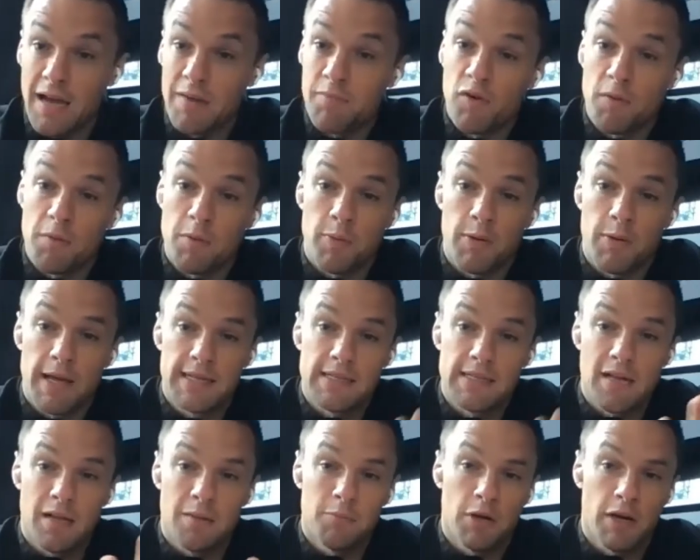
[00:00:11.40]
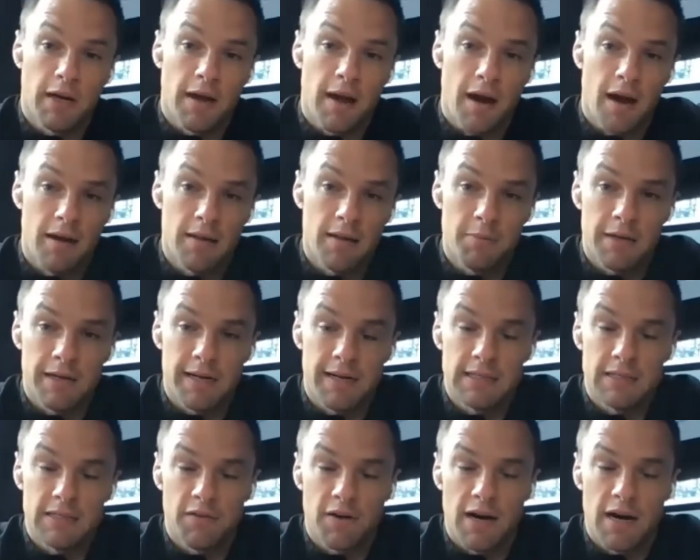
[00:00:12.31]
from a place called Mullingar in the
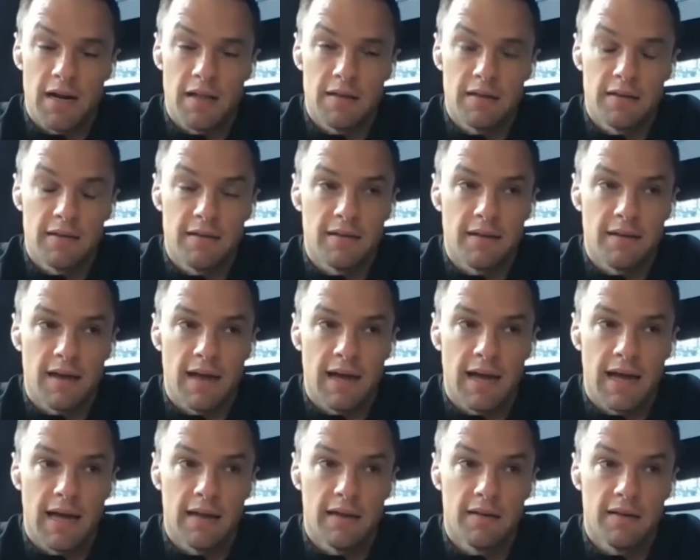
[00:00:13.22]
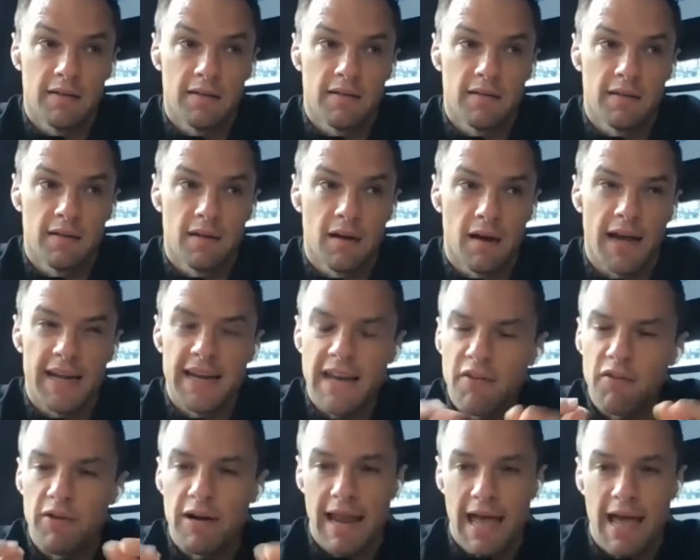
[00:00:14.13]
Midlands of Ireland, and I
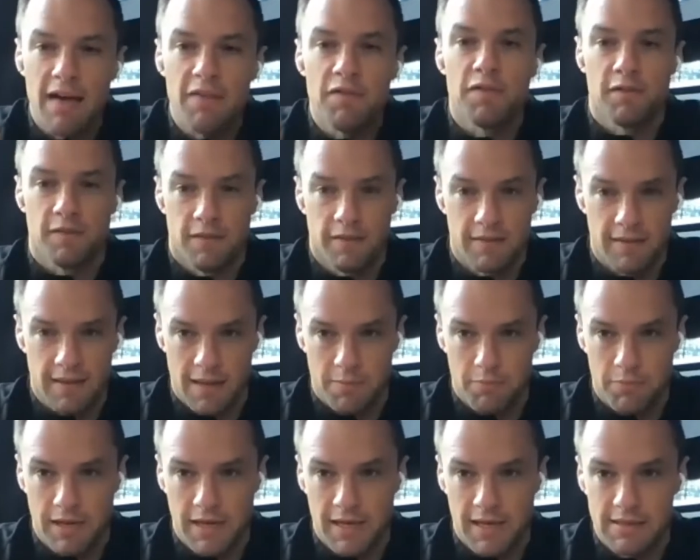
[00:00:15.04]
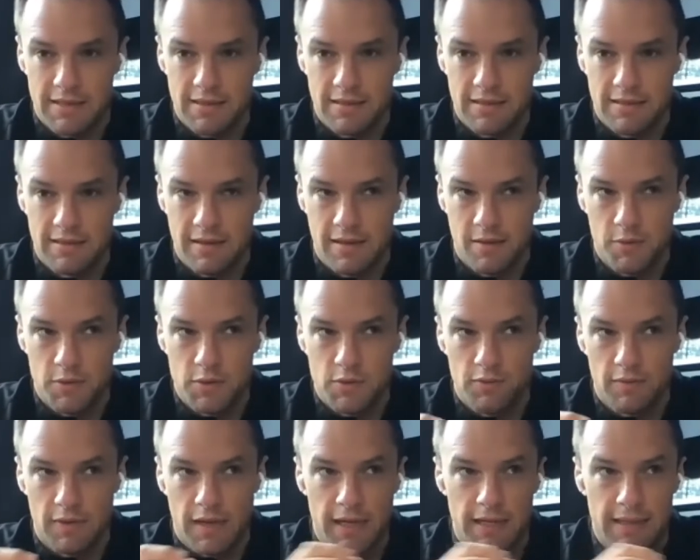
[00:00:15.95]
never left that place. It was
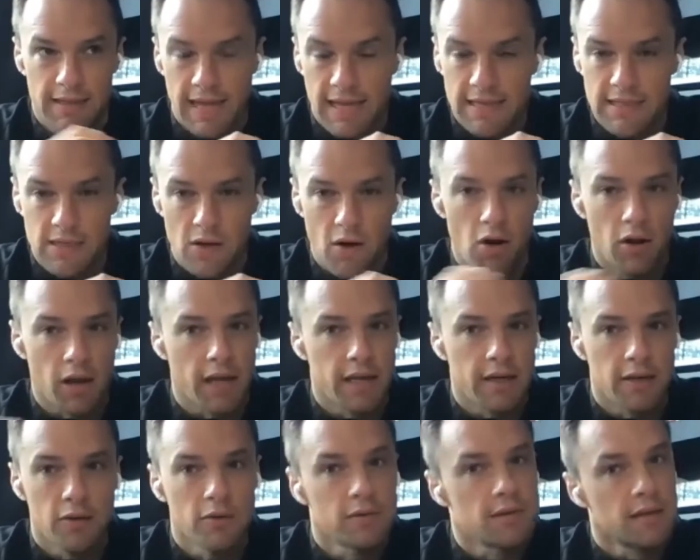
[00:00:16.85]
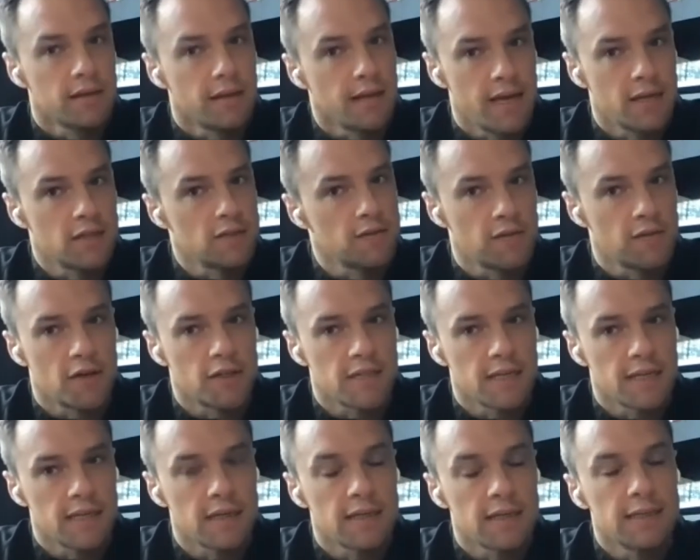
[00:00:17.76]
like that's all I knew till the age of
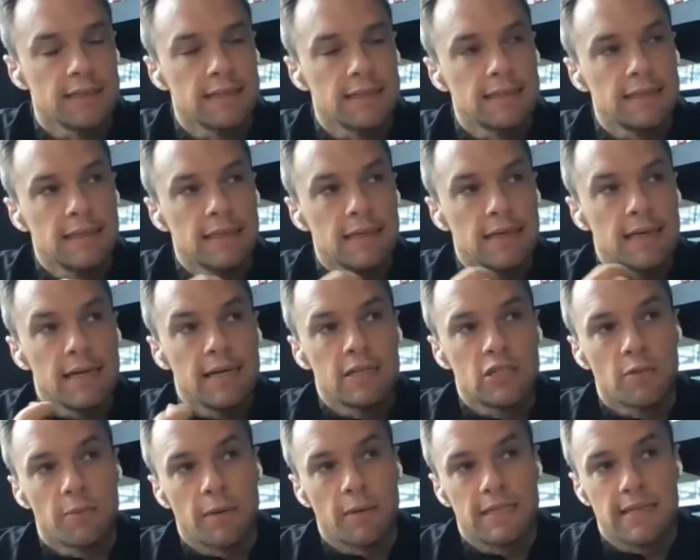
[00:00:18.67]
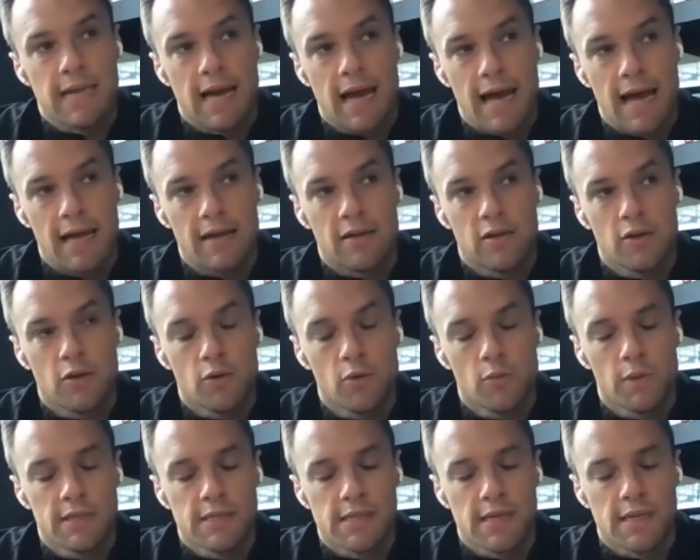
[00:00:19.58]
13. So my dad, who
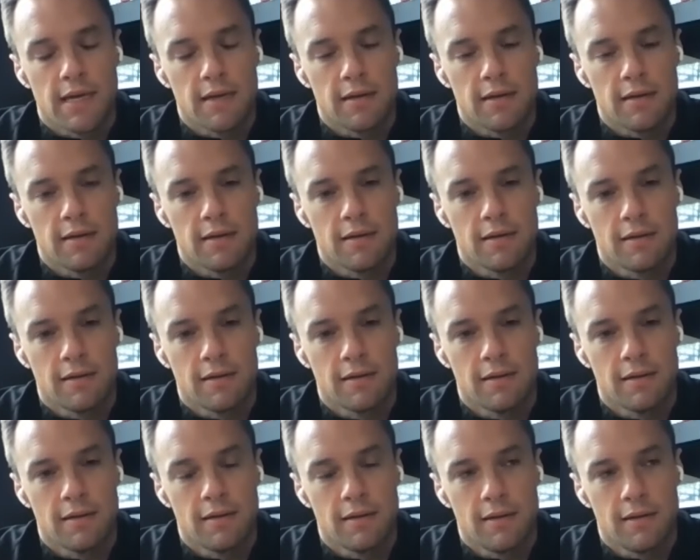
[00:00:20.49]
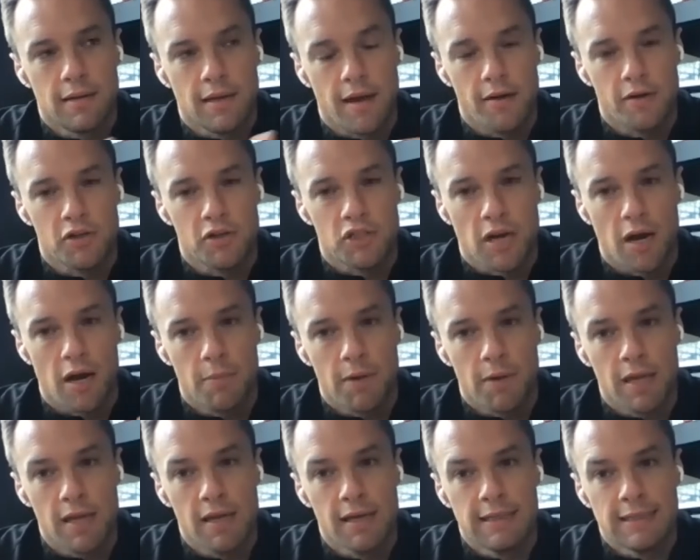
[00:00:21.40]
was in the Irish
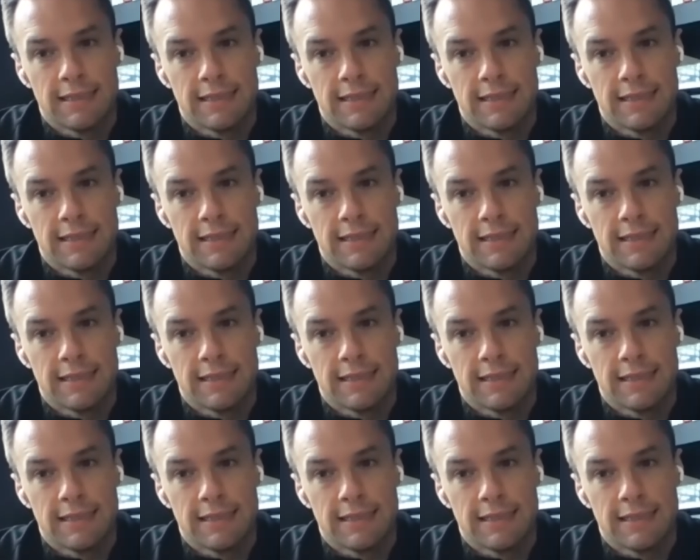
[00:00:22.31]
Army,